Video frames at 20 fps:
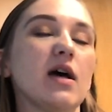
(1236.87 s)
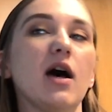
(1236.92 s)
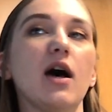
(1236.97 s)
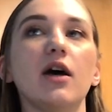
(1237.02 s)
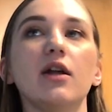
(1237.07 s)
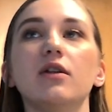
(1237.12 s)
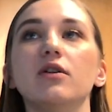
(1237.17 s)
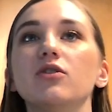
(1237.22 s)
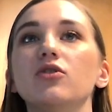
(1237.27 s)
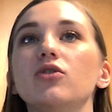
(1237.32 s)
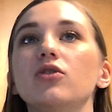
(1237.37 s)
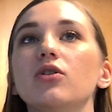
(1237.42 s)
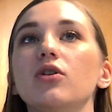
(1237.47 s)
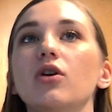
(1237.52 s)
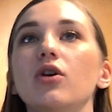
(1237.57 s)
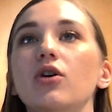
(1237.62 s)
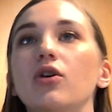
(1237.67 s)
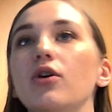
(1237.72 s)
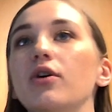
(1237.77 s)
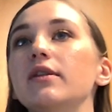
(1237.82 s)
on
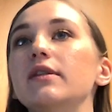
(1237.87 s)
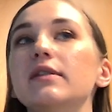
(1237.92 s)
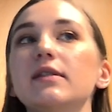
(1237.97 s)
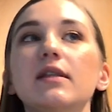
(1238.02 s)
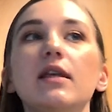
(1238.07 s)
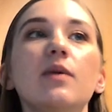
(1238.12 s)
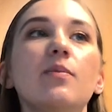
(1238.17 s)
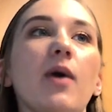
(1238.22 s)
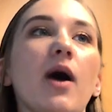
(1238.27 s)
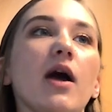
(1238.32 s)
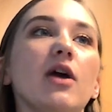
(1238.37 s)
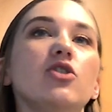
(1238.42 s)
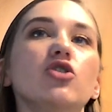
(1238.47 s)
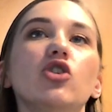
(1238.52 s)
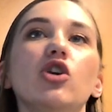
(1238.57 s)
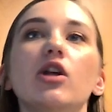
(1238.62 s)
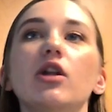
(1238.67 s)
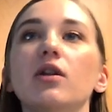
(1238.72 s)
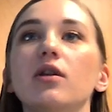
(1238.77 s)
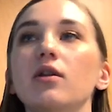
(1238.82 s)
good sleep
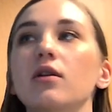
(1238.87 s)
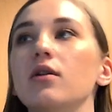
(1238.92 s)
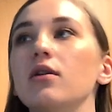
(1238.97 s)
hygiene